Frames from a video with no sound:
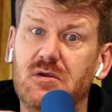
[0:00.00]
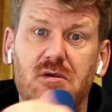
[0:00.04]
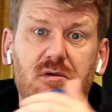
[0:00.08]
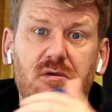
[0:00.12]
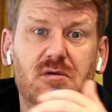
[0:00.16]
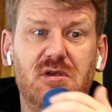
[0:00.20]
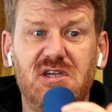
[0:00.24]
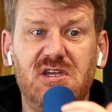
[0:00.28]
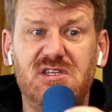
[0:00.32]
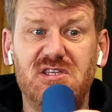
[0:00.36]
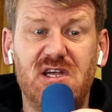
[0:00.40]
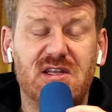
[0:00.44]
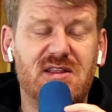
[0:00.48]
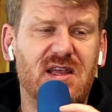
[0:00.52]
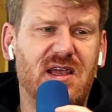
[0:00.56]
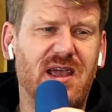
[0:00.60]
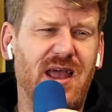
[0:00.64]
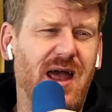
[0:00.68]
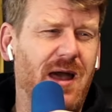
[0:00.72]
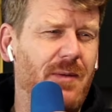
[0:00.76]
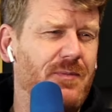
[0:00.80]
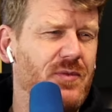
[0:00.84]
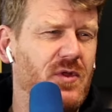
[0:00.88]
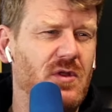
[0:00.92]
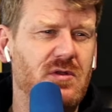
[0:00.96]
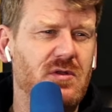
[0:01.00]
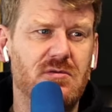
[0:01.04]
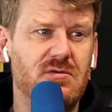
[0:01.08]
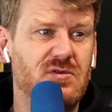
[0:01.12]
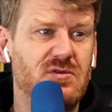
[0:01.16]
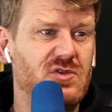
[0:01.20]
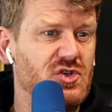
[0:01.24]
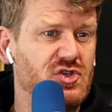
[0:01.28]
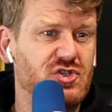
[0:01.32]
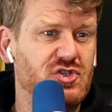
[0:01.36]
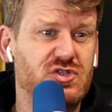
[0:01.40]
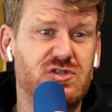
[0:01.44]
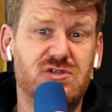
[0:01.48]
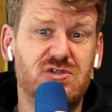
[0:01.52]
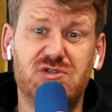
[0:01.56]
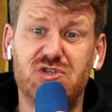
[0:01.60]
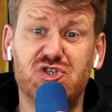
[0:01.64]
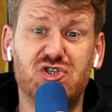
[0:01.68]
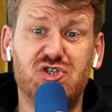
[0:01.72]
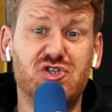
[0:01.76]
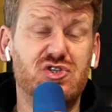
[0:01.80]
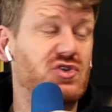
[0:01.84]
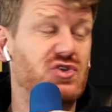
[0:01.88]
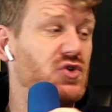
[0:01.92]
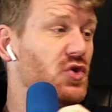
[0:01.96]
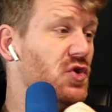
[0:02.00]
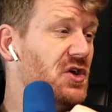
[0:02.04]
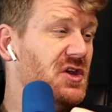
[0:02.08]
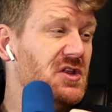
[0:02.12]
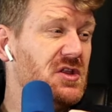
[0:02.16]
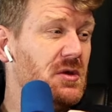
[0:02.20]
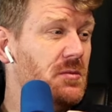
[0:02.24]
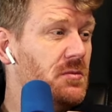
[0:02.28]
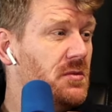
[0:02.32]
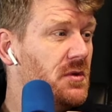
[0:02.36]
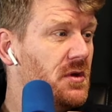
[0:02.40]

He said the captain just destroyed them.